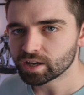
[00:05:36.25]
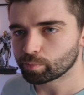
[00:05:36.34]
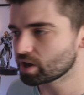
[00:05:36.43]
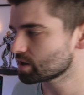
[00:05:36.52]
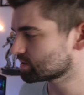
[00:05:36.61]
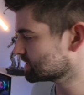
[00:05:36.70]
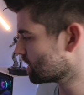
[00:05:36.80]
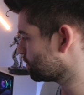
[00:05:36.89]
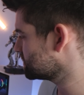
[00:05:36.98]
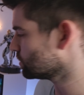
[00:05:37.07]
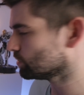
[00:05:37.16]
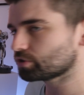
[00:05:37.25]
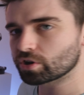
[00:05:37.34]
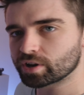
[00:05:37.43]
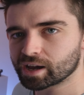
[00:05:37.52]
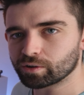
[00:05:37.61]
But yeah, the setup is all
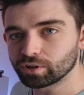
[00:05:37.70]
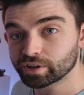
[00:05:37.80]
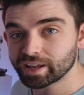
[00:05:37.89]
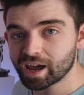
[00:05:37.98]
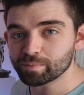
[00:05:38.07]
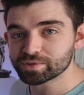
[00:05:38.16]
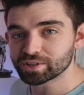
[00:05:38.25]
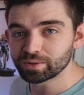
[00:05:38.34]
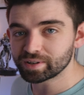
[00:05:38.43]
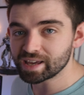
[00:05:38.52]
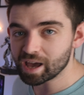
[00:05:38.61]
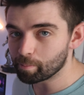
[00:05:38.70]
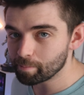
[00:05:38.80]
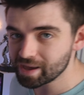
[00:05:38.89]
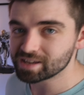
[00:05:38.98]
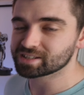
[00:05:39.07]
done now, looking absolutely
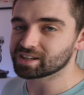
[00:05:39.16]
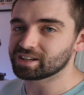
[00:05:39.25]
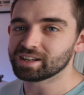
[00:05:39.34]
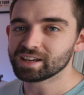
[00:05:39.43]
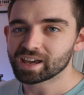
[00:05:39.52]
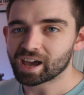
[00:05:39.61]
amazing.